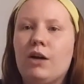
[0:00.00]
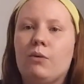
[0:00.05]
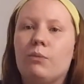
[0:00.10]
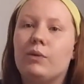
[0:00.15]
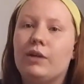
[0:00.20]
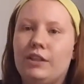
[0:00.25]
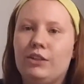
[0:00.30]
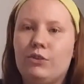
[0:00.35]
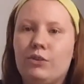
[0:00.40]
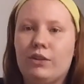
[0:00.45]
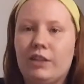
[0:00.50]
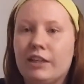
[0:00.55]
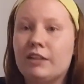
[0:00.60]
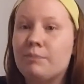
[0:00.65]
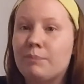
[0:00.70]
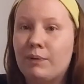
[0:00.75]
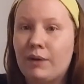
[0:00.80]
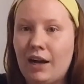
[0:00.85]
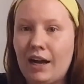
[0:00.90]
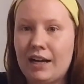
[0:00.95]
When you
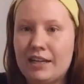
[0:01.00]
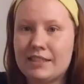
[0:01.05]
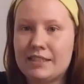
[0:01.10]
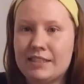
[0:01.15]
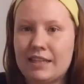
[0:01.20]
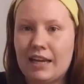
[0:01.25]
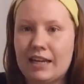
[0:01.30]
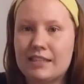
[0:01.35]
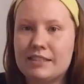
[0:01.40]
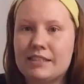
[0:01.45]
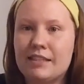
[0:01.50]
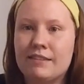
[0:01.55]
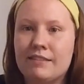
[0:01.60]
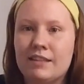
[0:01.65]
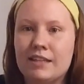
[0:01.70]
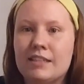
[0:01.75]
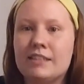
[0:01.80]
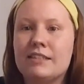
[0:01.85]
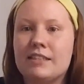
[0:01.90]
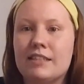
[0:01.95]
click process,
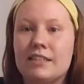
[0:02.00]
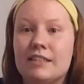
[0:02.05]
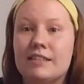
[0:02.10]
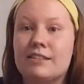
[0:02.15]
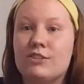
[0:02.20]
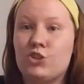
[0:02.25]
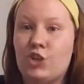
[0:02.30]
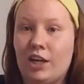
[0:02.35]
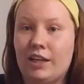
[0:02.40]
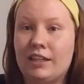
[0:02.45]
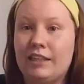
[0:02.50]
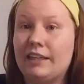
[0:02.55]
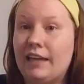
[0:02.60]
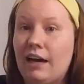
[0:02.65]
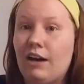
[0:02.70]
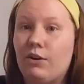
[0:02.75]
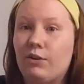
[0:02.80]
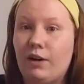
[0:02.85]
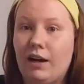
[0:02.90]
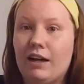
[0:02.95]
this is checking
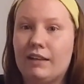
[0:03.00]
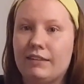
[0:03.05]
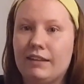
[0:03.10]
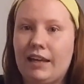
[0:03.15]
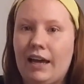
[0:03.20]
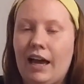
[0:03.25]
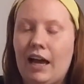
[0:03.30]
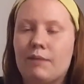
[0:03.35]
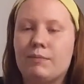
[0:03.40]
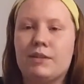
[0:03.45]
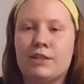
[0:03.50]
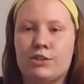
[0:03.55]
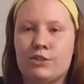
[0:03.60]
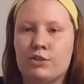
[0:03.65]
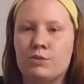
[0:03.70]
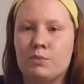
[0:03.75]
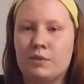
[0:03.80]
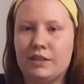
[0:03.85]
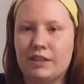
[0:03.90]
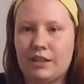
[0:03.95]
out on the app. This
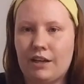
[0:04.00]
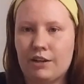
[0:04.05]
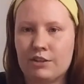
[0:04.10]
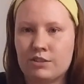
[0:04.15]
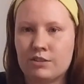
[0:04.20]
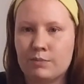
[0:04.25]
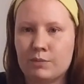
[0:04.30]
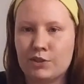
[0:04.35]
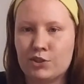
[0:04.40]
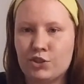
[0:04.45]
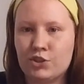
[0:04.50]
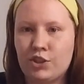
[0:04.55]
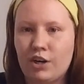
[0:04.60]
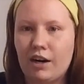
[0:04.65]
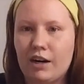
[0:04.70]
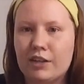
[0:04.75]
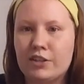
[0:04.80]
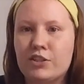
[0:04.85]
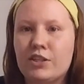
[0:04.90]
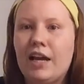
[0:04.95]
is when the customer is
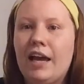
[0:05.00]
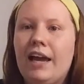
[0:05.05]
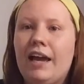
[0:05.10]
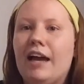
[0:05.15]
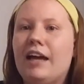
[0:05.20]
charged.